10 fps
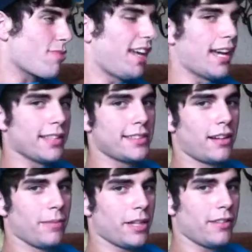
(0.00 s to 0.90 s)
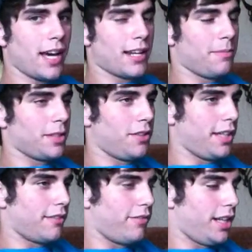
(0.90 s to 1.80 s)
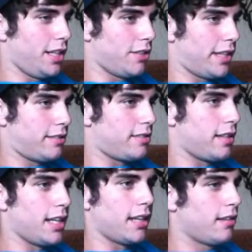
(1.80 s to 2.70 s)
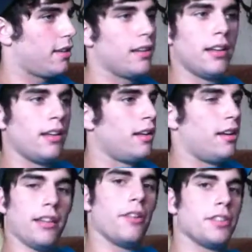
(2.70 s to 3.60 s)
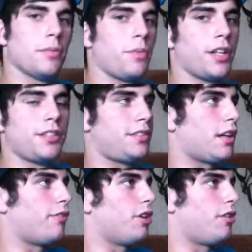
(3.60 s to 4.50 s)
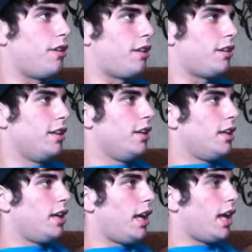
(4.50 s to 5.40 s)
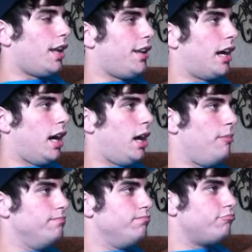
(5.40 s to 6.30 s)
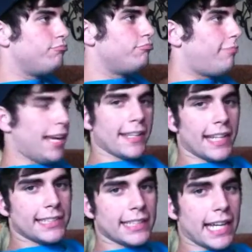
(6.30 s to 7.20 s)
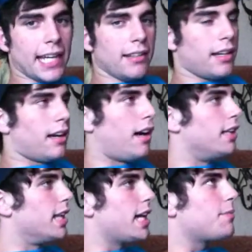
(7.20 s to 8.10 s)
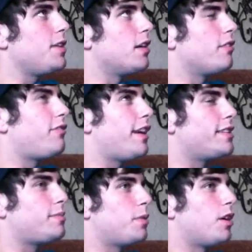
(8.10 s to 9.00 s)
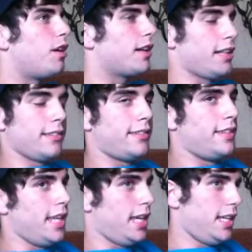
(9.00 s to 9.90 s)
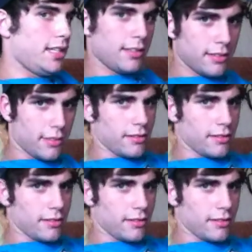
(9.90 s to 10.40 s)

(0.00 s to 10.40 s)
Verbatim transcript: yeah, sorry about not uploading a video yesterday. There was a bunch of stuff going on. And, um, yeah, that's that. Uh, like me on Facebook. The,